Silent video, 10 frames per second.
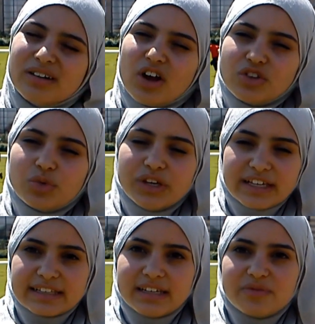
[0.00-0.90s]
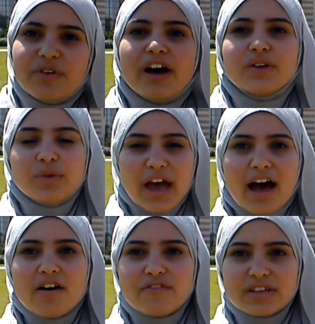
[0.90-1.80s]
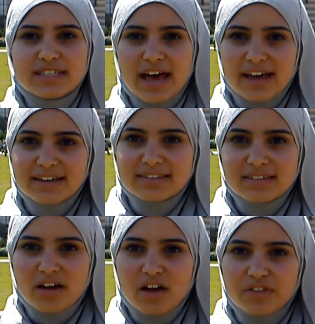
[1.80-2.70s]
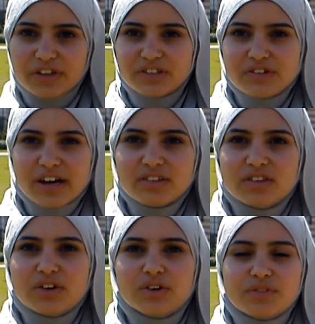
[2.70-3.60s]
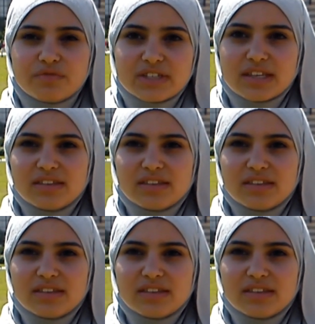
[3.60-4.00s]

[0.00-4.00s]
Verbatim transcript: booth in the plaza. Not weekly, but we have a site on the internet. We can